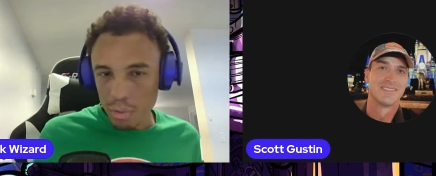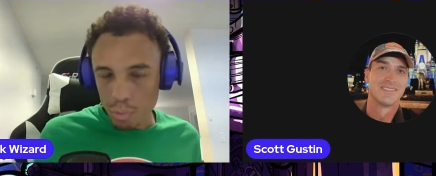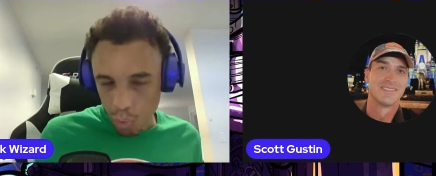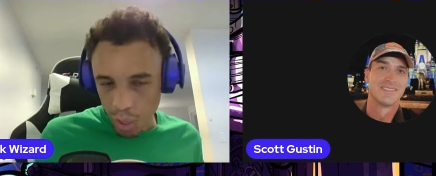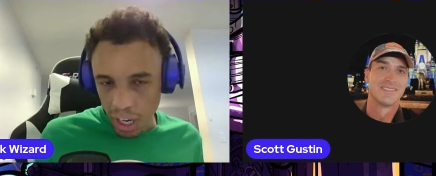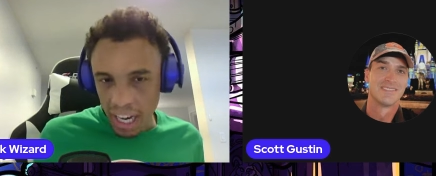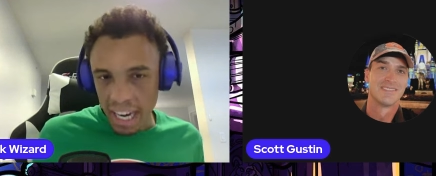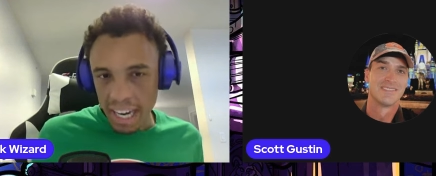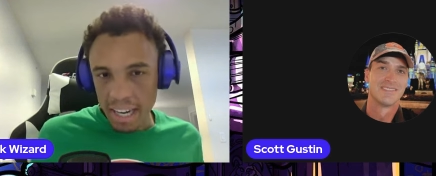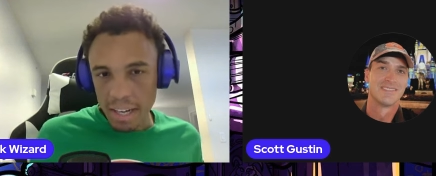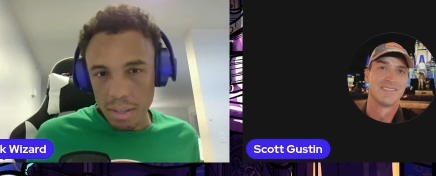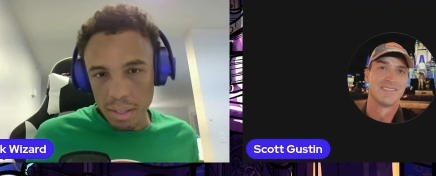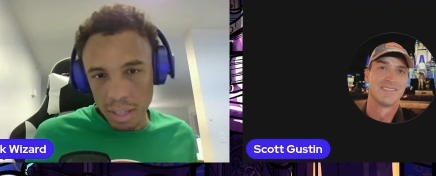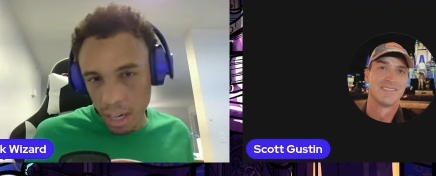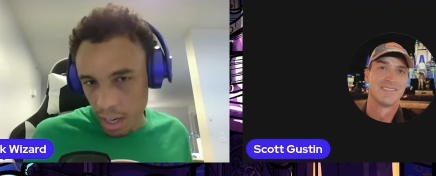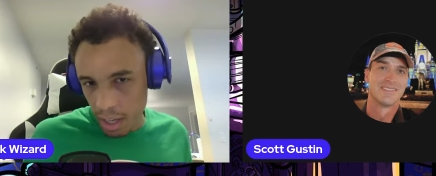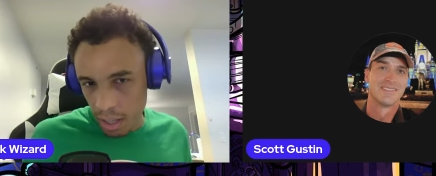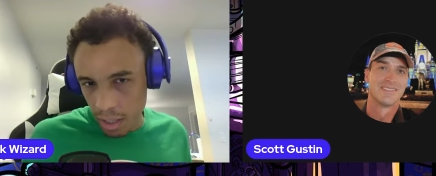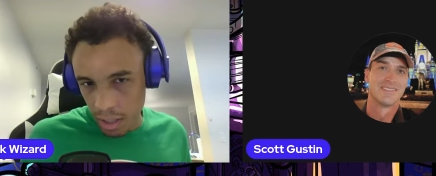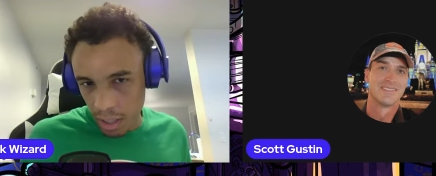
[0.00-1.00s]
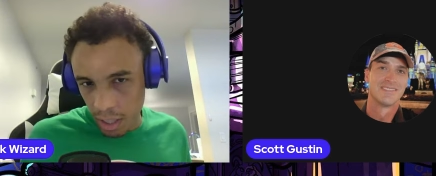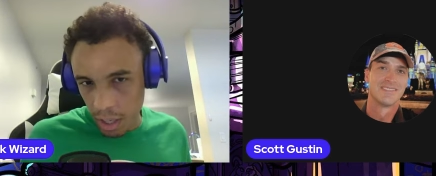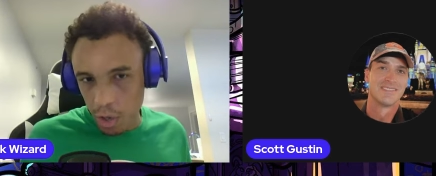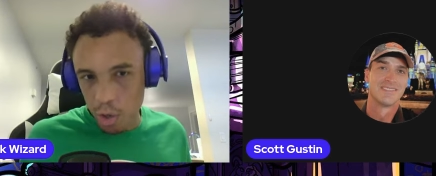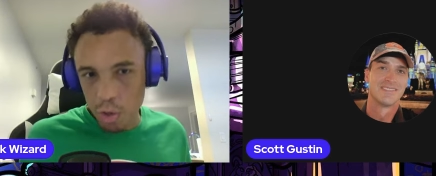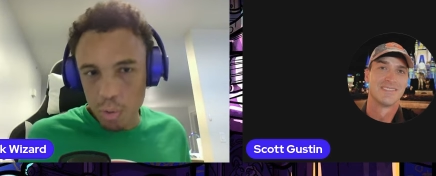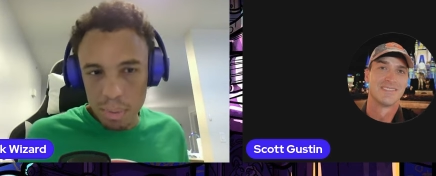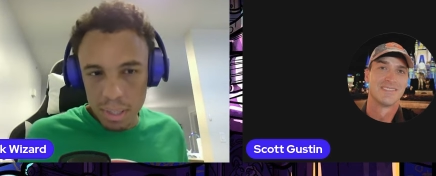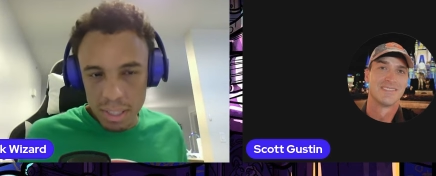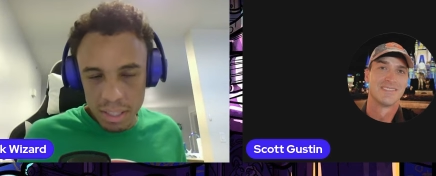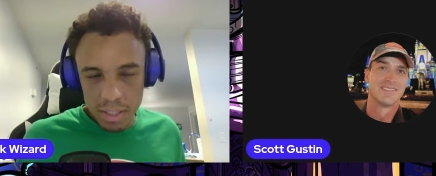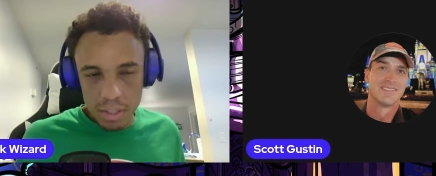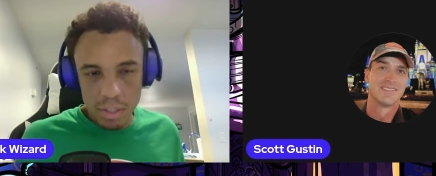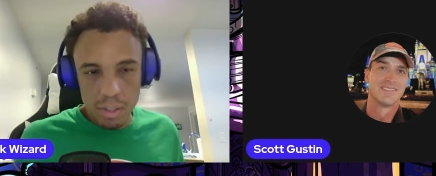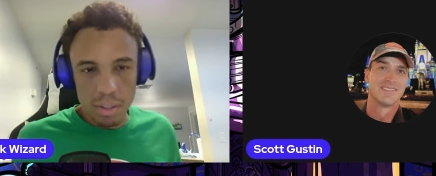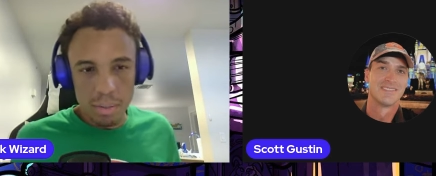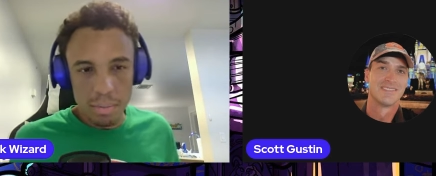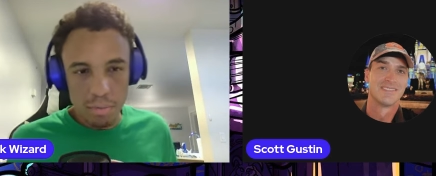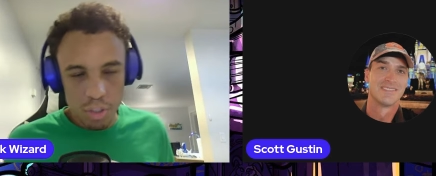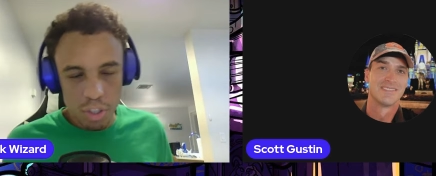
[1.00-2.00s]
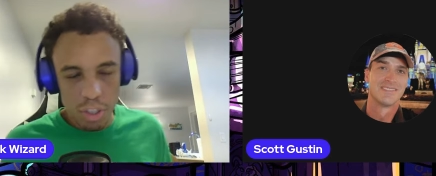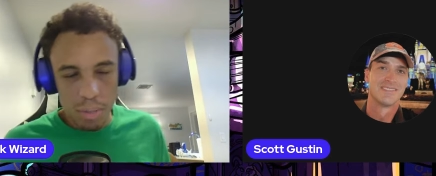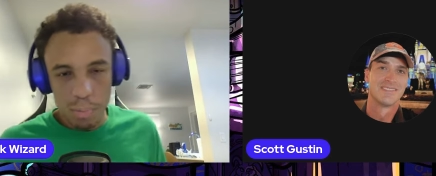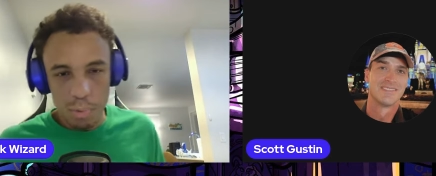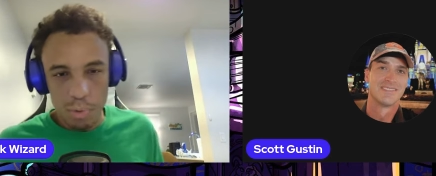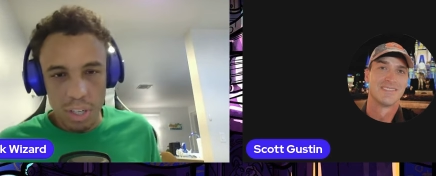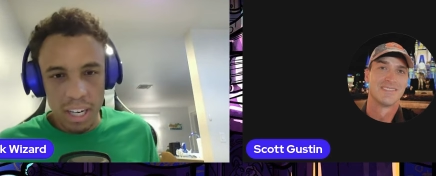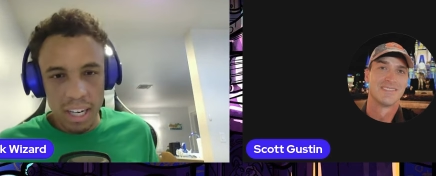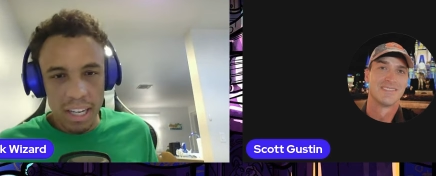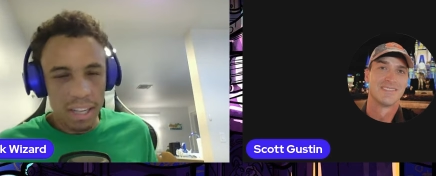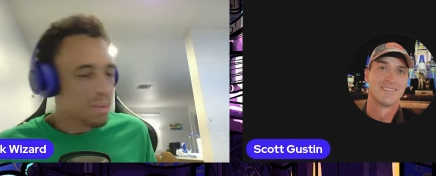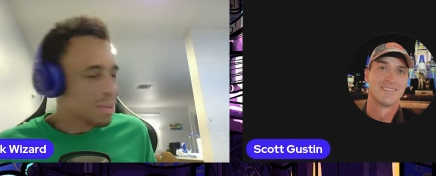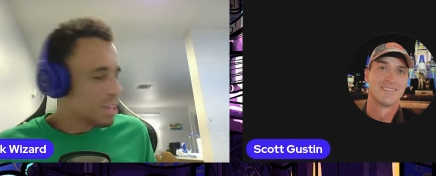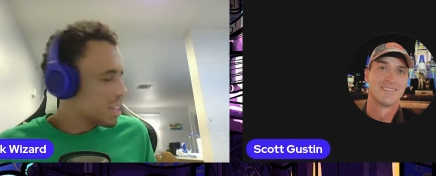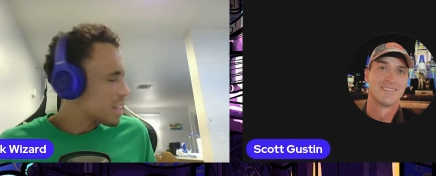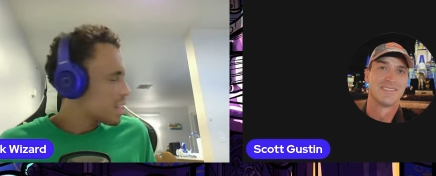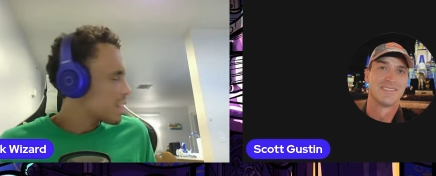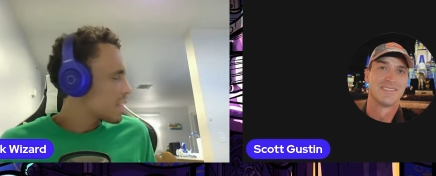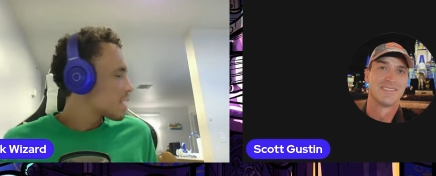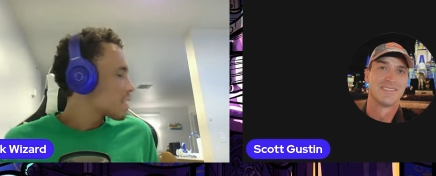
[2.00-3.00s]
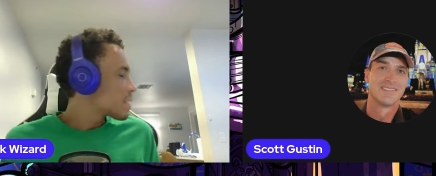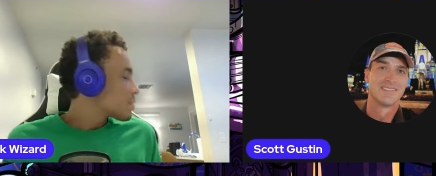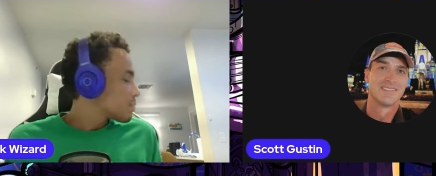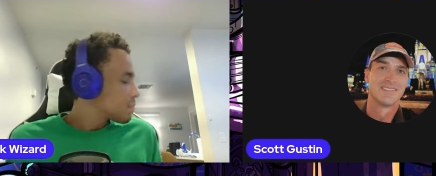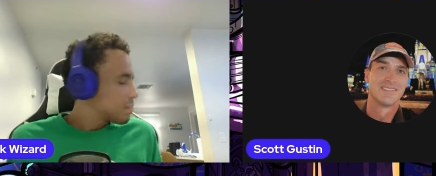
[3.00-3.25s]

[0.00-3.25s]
Speaker 1: ride, non-clone but still a Jeep ride? What do you think?